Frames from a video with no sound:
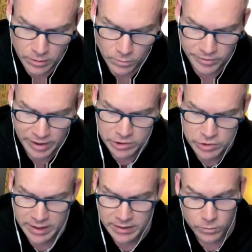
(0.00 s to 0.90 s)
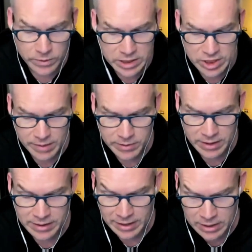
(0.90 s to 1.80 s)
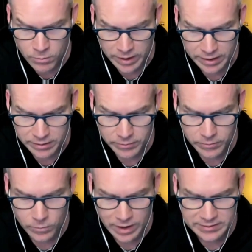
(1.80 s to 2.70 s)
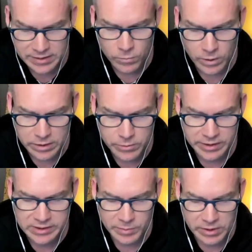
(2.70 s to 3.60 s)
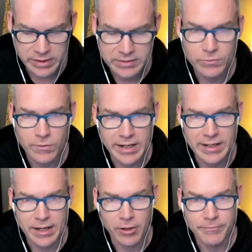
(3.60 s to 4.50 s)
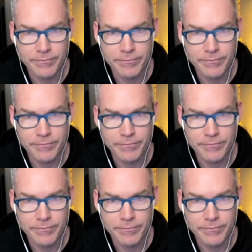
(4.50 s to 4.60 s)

without trying to reshape it in any way rest in what you experience right now